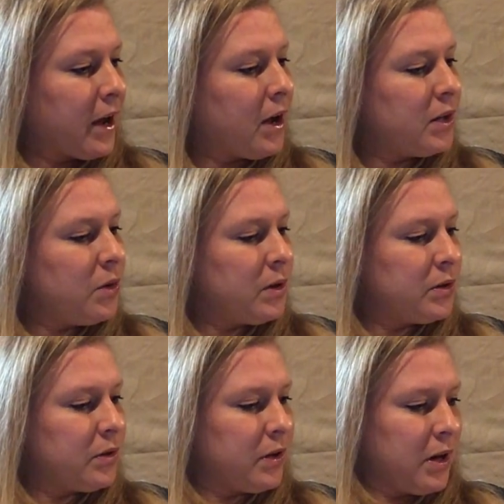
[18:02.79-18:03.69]
Are you
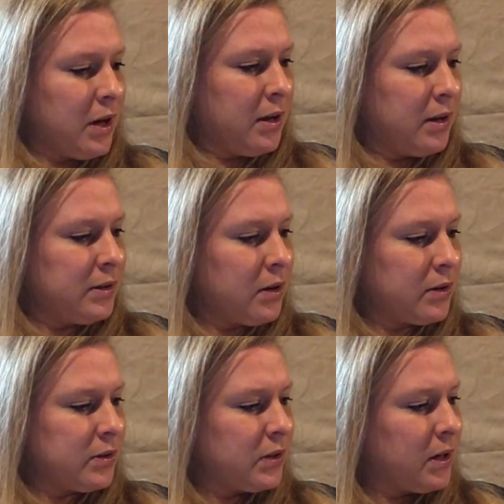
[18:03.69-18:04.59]
under a
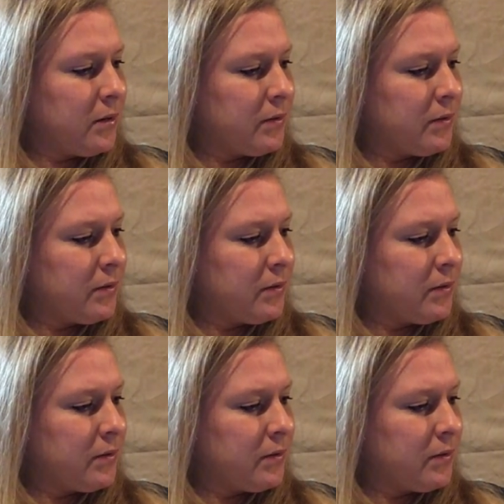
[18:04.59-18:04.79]
doctor's care